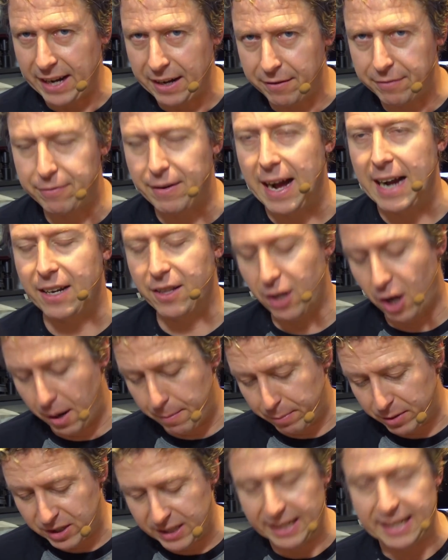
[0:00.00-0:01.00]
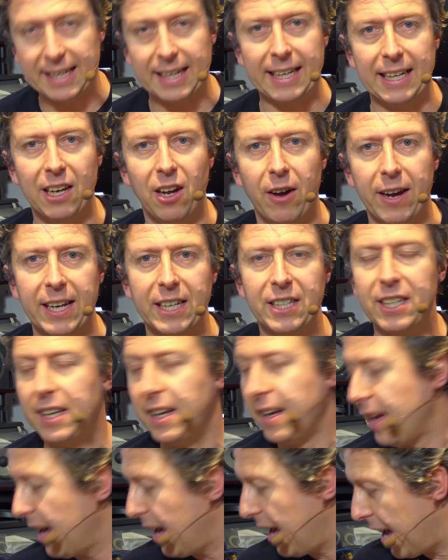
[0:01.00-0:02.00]
in fact, that I particularly liked.
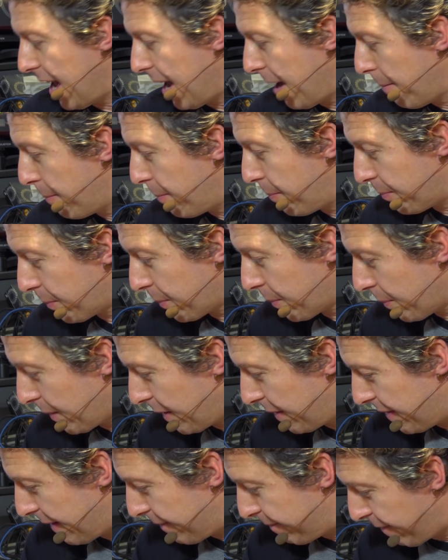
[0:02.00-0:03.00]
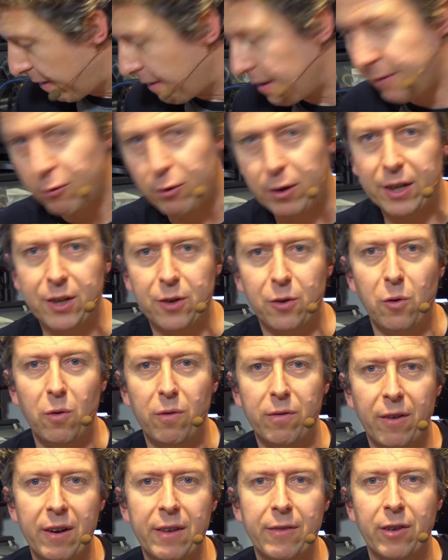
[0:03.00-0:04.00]
They're very, very cool,
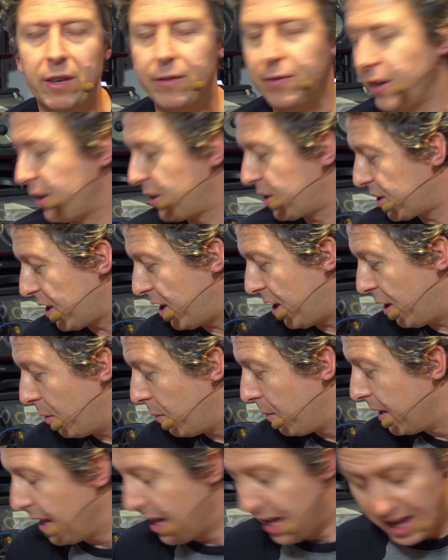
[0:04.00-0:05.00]
very, very versatile,